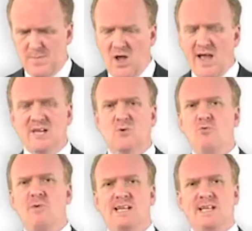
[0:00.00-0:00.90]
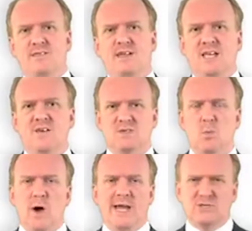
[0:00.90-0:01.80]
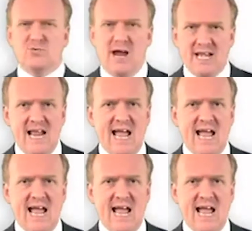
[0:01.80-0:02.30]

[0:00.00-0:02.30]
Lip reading: But I can already think of some ways right